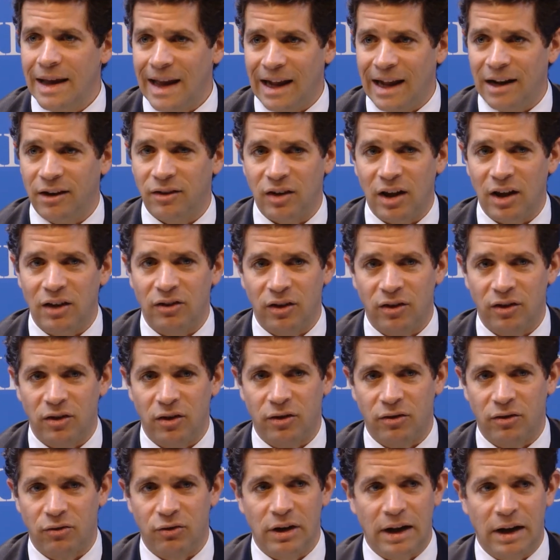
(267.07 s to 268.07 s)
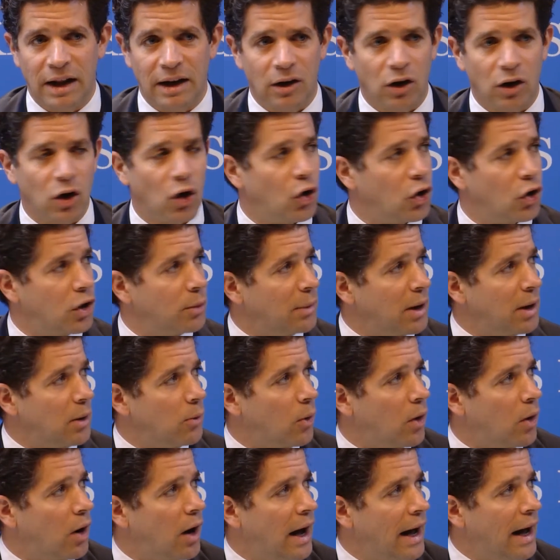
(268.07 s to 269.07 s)
In a sense, this is really an
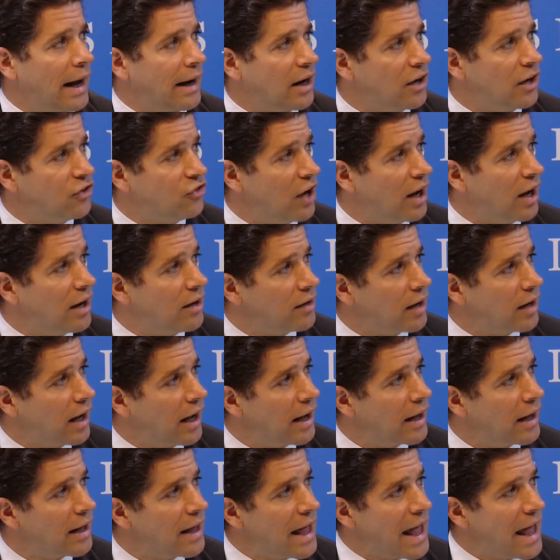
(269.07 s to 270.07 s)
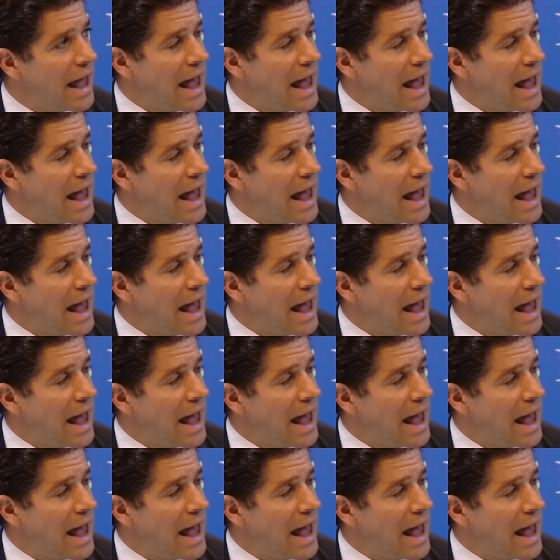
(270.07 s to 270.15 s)
economy-wide agenda.